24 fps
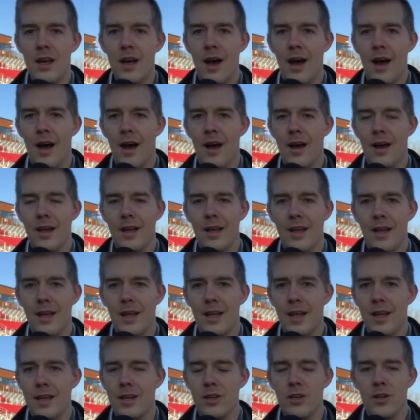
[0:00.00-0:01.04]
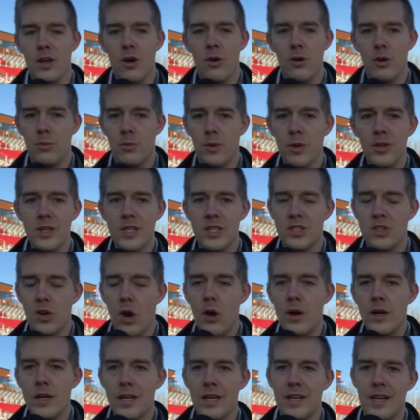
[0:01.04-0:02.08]
And it really
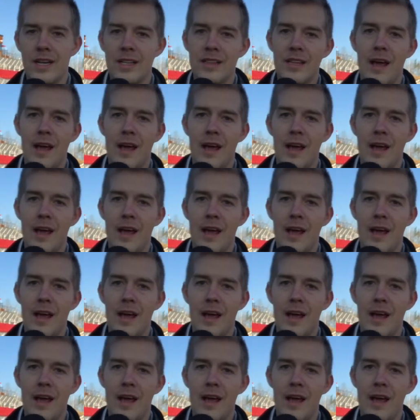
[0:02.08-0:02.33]
started in